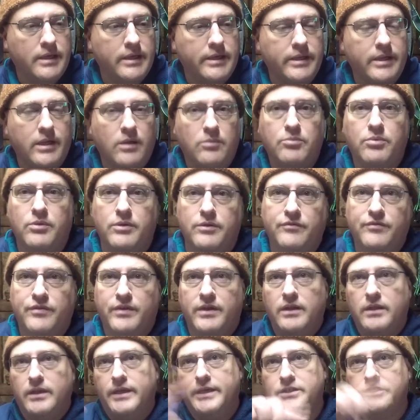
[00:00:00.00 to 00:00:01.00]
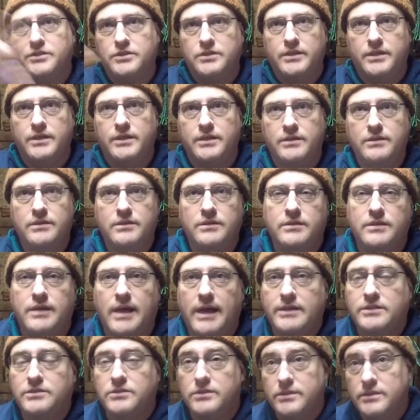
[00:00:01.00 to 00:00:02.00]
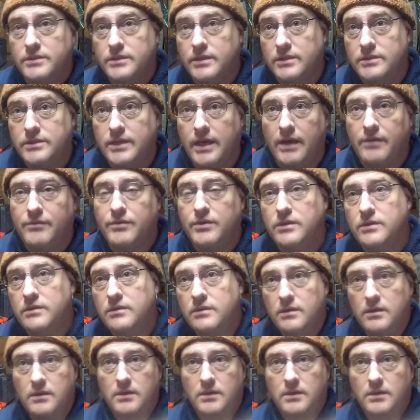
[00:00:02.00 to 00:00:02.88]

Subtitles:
I'll put ventilation in. Actually, it does have